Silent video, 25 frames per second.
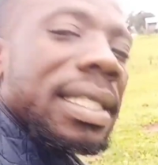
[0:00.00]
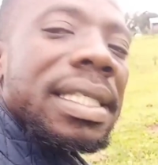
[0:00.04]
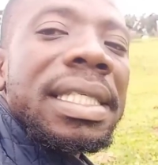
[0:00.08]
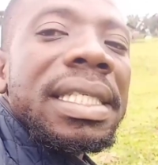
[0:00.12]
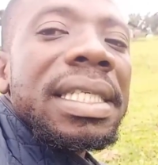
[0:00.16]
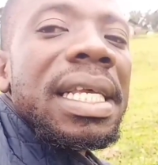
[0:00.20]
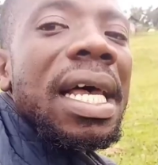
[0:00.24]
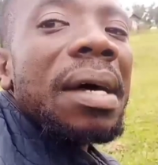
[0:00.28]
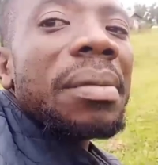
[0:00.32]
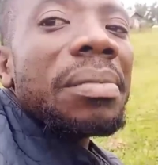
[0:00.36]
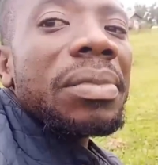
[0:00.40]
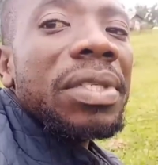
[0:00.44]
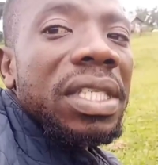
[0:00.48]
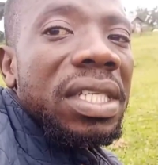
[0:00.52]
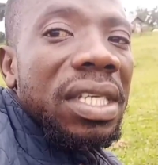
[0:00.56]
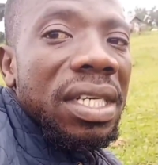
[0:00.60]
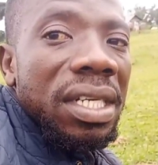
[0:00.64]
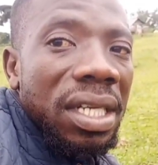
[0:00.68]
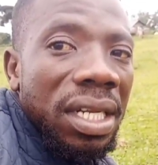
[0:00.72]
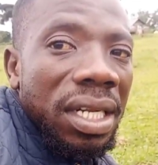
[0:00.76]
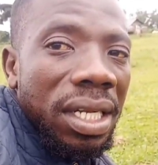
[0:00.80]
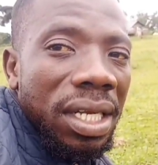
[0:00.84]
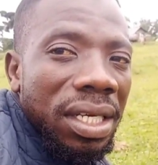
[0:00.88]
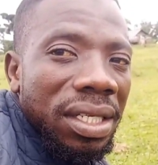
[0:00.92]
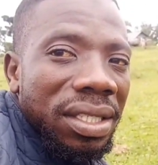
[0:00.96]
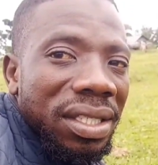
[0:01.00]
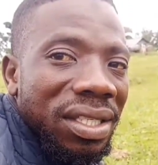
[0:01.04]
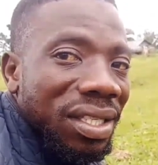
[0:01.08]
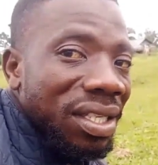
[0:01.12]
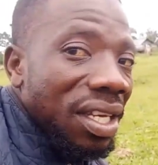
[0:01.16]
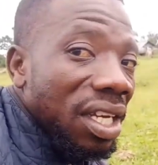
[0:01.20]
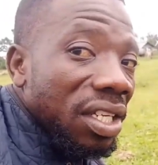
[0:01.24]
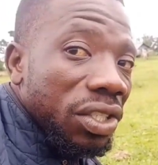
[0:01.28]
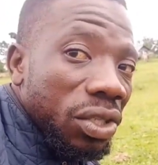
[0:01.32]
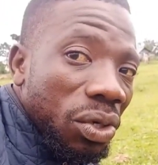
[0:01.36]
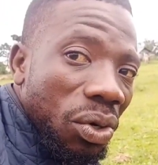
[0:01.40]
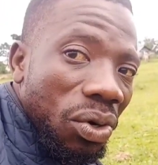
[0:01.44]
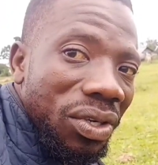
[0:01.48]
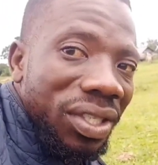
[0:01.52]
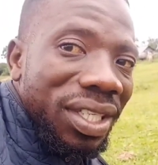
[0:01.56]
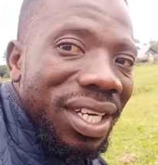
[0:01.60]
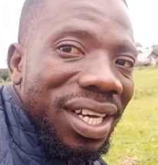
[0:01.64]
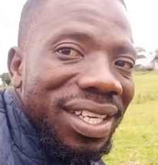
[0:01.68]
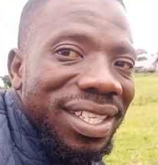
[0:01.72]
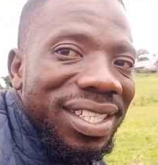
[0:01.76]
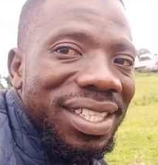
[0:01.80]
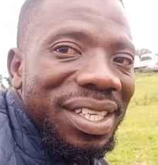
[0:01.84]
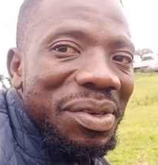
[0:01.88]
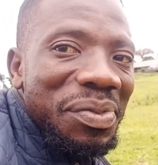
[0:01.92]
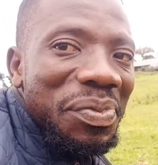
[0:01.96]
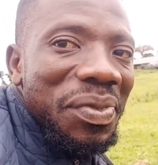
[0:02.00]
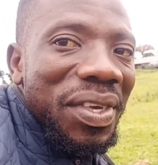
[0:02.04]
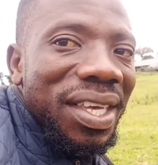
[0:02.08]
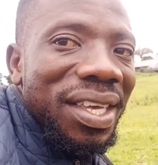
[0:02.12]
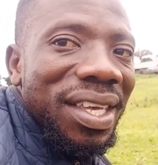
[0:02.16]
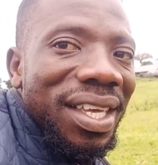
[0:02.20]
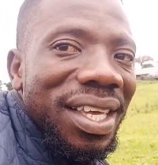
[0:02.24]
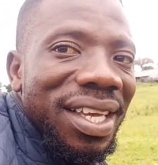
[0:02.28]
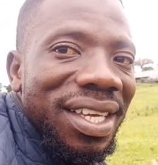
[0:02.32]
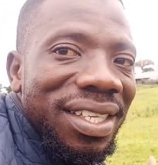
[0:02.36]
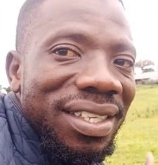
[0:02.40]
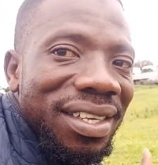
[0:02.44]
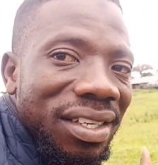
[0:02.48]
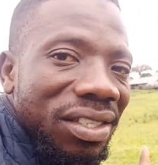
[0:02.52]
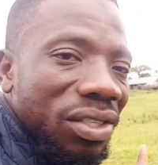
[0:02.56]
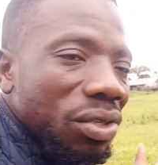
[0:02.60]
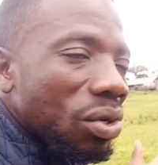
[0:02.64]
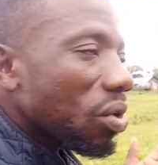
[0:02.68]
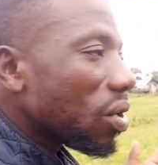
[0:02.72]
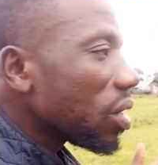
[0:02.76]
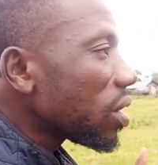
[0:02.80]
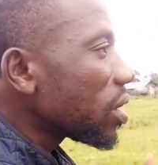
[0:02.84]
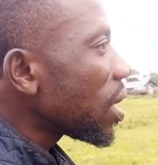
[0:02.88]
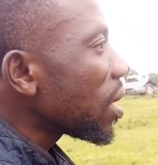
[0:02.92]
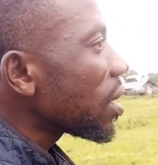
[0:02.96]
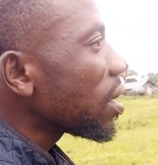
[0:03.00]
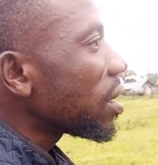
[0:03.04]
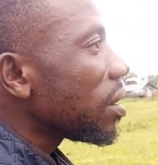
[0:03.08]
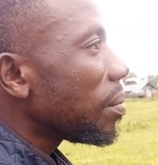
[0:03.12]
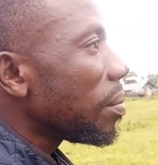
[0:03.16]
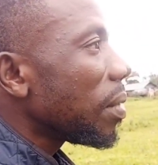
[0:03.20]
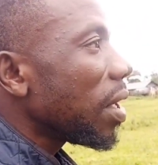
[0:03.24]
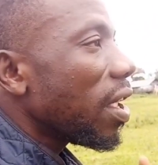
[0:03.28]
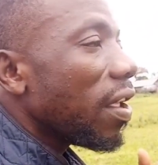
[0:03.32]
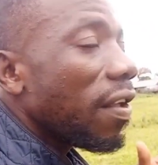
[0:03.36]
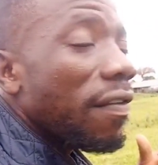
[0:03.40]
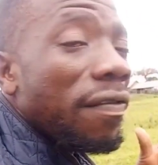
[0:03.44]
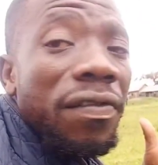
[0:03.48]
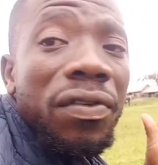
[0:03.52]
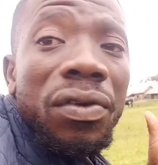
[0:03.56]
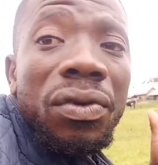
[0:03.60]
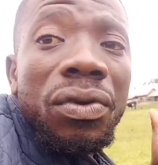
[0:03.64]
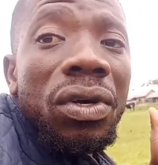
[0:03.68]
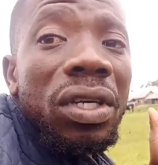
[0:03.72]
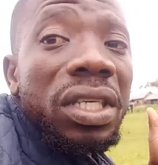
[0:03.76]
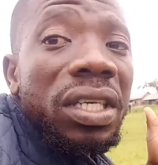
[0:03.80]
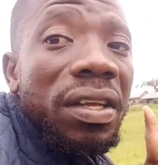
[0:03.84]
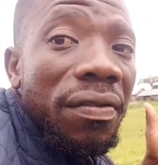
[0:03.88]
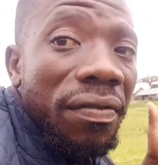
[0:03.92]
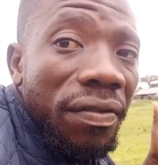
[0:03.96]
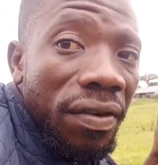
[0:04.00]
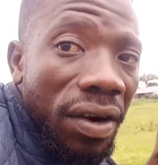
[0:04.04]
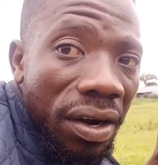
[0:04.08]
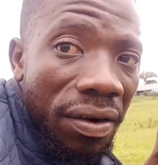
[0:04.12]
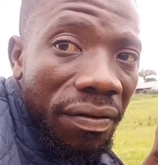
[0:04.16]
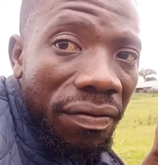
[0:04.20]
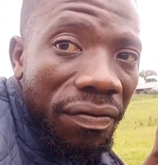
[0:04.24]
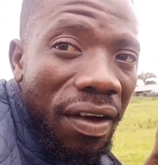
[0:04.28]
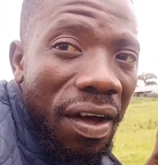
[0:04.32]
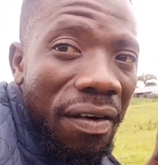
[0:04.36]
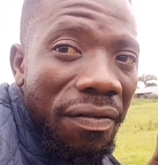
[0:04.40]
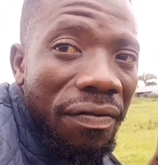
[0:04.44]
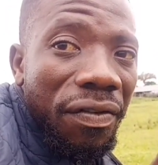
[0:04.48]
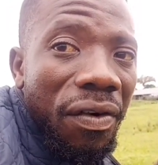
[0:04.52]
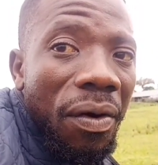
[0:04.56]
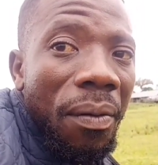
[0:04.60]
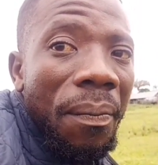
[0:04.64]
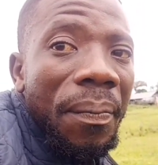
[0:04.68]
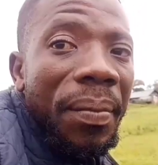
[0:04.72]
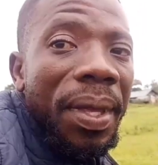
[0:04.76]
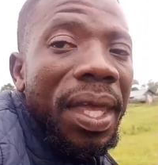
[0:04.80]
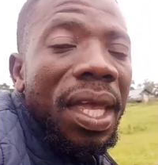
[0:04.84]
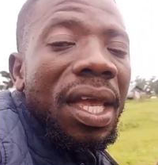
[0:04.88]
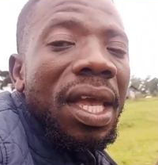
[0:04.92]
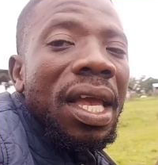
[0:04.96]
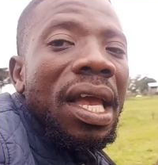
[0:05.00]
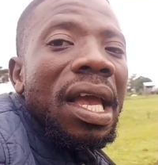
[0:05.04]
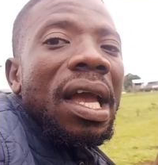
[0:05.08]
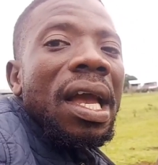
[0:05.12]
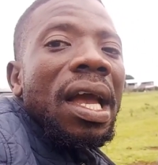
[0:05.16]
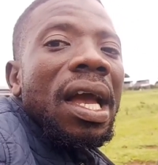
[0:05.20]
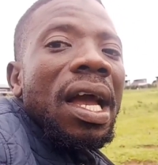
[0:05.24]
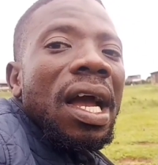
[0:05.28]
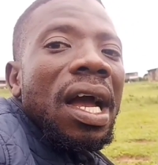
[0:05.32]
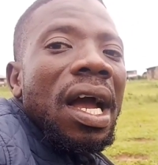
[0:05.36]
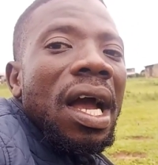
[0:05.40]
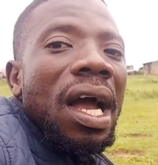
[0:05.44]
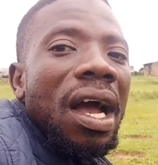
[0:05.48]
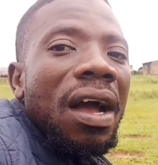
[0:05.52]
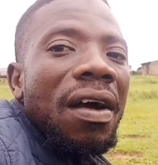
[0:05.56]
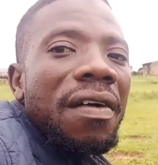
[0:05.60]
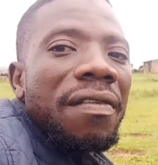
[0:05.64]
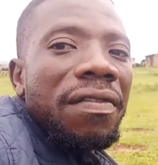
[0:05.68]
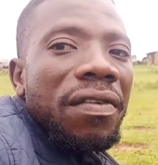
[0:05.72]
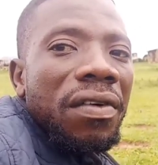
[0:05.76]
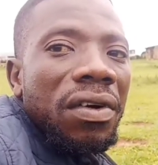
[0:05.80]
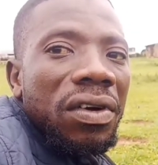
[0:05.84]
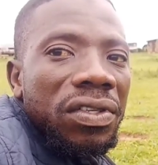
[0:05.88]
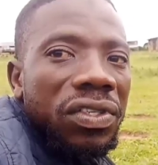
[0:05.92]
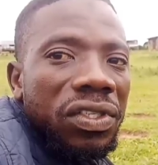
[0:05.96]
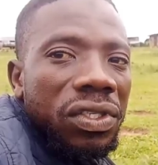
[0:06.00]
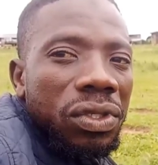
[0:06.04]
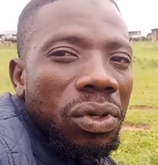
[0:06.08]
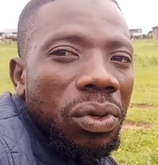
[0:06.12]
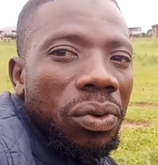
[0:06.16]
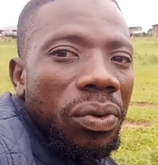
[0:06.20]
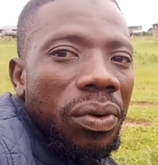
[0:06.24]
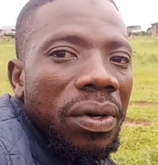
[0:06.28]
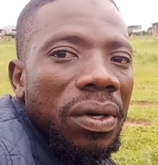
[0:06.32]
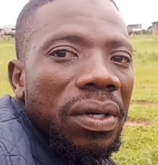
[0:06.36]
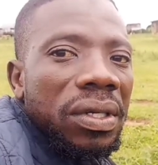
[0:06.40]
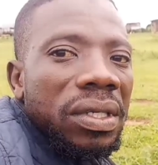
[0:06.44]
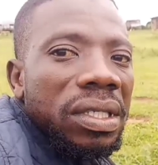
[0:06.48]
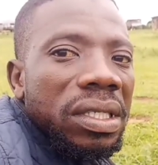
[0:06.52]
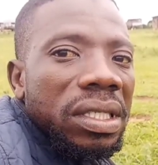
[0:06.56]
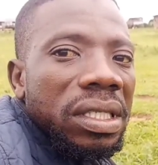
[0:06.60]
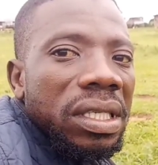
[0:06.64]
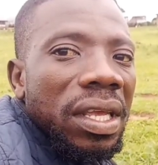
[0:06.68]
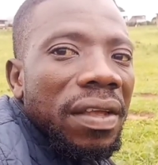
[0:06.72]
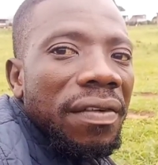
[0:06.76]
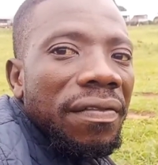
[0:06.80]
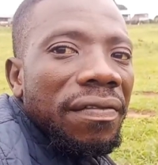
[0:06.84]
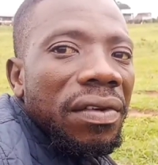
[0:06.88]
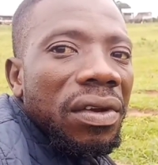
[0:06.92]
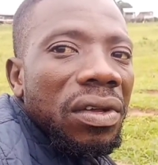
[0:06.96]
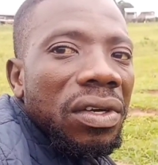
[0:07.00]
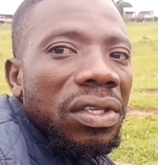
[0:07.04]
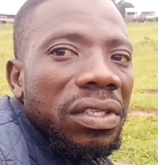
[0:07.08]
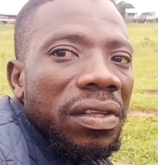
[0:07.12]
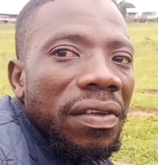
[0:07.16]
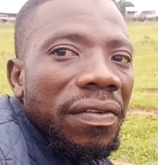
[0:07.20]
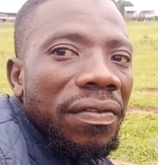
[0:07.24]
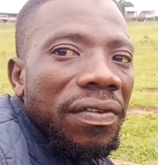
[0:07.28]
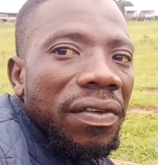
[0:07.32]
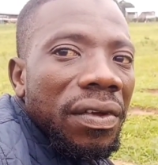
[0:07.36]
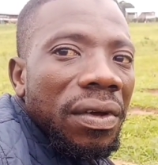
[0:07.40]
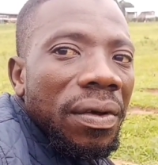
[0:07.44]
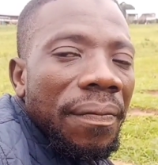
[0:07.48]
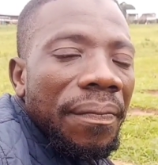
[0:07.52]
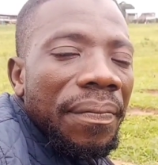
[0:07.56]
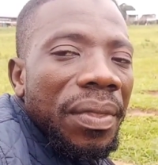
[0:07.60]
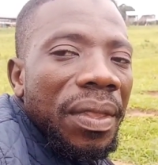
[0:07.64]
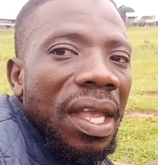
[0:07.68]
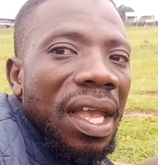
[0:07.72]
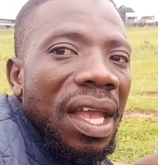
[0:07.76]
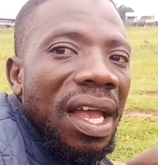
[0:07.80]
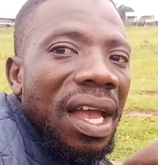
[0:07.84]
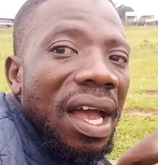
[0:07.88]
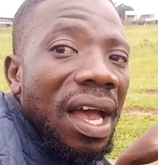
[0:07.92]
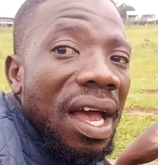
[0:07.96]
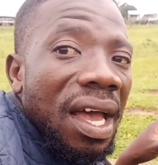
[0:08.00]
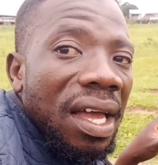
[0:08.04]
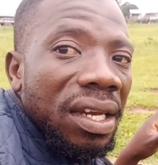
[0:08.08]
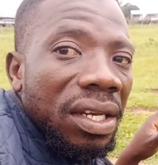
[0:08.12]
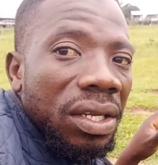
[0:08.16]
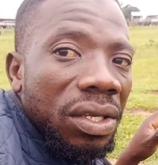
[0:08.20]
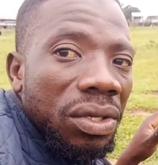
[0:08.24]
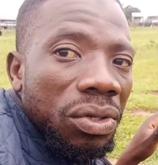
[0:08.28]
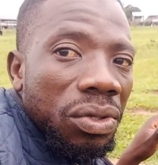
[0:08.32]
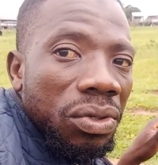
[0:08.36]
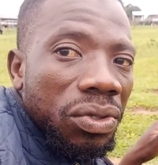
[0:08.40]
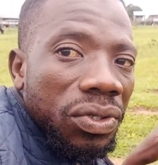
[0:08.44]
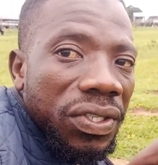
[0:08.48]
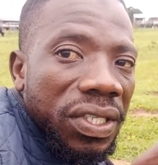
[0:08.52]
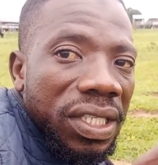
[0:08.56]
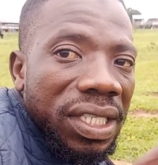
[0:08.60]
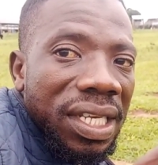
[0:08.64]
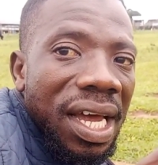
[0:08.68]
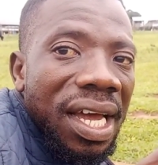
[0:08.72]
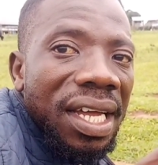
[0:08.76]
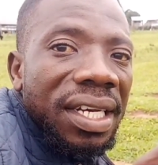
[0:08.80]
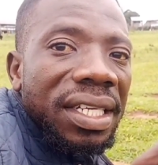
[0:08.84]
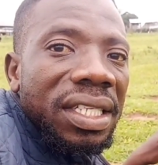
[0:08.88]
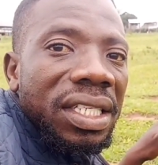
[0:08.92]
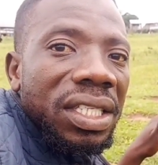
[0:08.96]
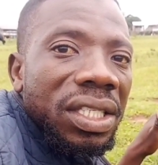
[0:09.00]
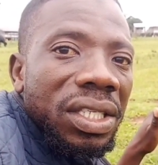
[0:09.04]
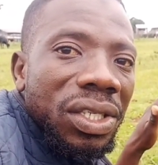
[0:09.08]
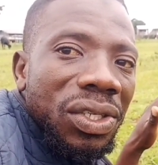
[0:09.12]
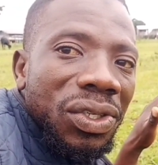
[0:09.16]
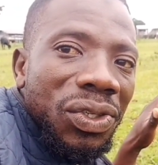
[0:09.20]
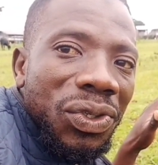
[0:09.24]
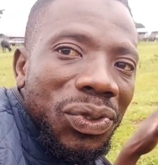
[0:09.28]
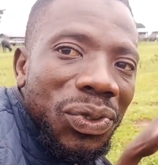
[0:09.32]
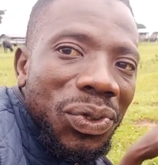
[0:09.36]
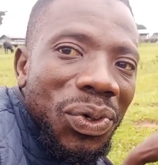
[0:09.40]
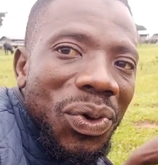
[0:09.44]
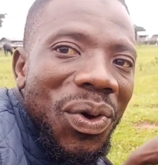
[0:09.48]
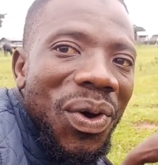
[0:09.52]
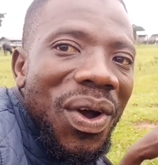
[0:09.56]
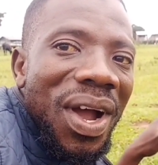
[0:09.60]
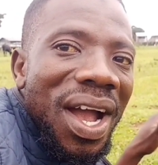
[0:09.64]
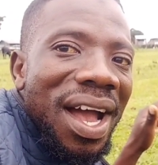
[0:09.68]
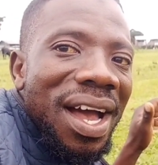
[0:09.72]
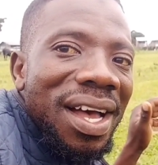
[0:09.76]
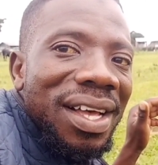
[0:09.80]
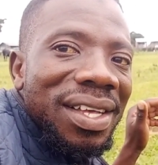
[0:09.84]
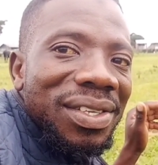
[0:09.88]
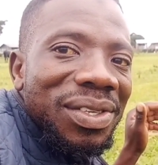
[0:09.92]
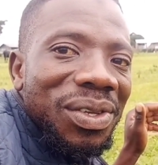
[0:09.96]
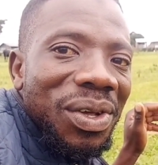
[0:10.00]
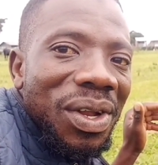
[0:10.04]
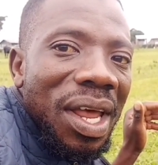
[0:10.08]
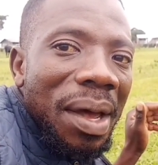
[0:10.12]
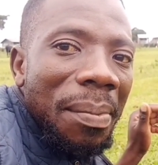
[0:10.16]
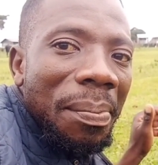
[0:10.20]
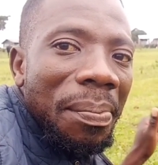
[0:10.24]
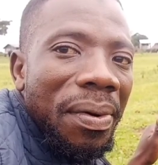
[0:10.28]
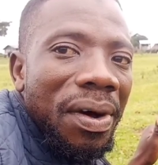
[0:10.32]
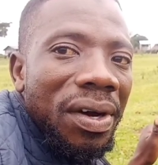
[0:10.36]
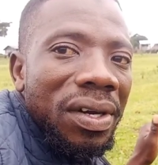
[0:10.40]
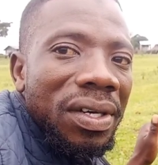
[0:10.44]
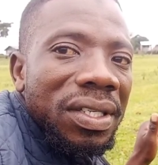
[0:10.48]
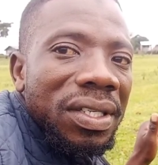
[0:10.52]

some seedlings, just contact me. Just contact me. If you're not very far from me, uh, of course you will receive those of you and you start your azolla